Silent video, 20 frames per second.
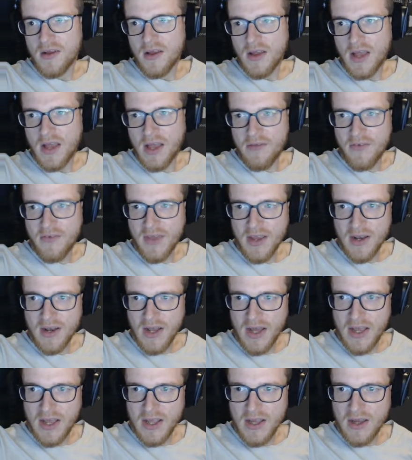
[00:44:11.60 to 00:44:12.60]
having
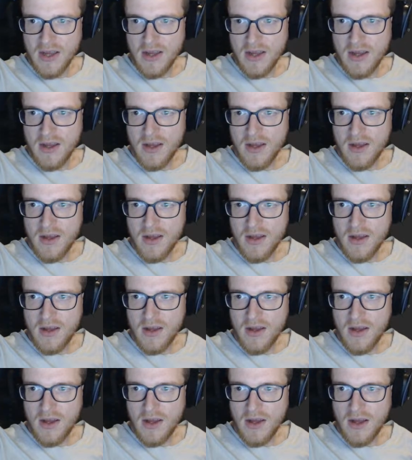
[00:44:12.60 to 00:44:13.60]
like
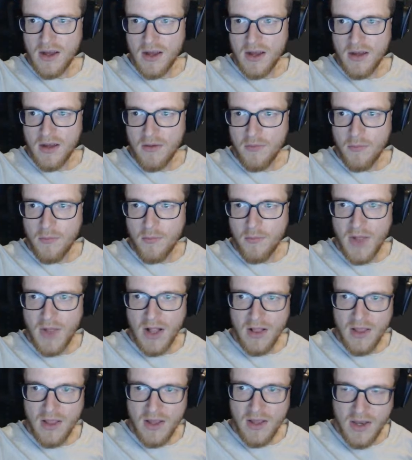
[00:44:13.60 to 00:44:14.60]
a
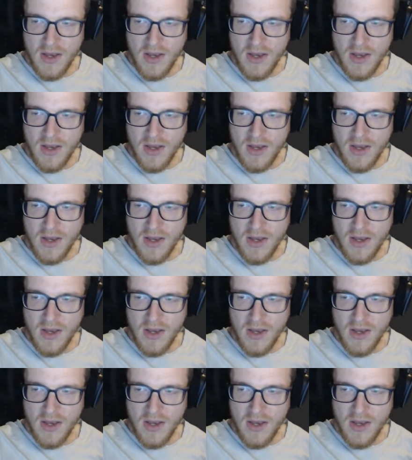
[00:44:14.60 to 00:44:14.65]
million